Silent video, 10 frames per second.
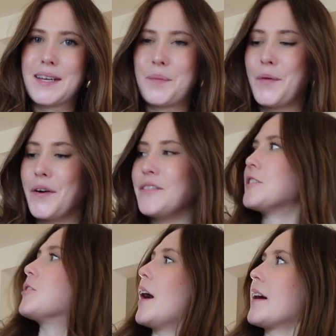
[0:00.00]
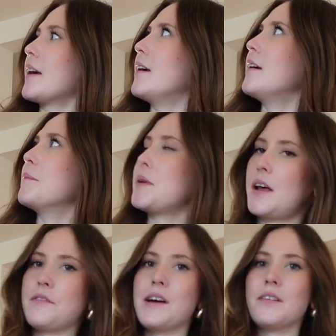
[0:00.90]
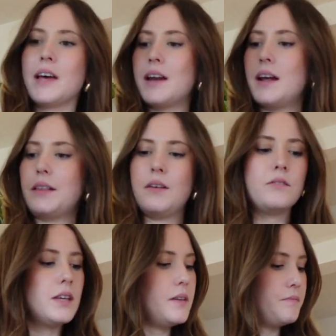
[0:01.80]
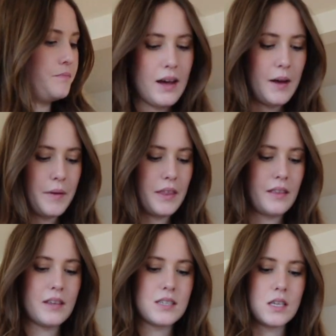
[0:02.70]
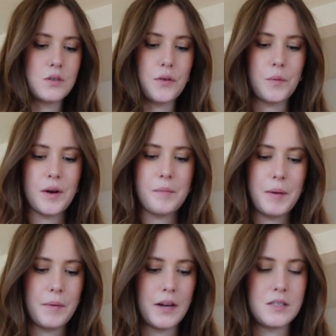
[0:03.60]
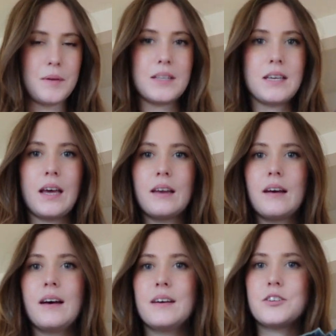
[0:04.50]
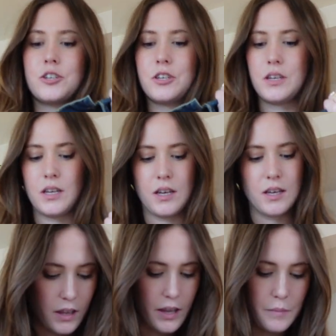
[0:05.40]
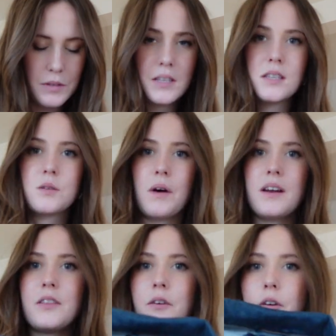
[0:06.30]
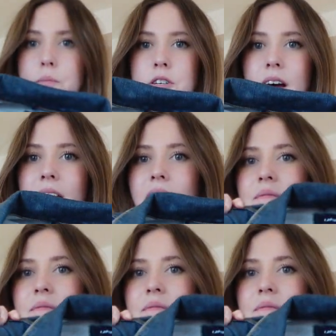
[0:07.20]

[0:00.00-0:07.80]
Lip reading: like more of a shacket, but I found it and I loved it. And then this is for one of my bridesmaids, Anna. She claimed this one in the group chat,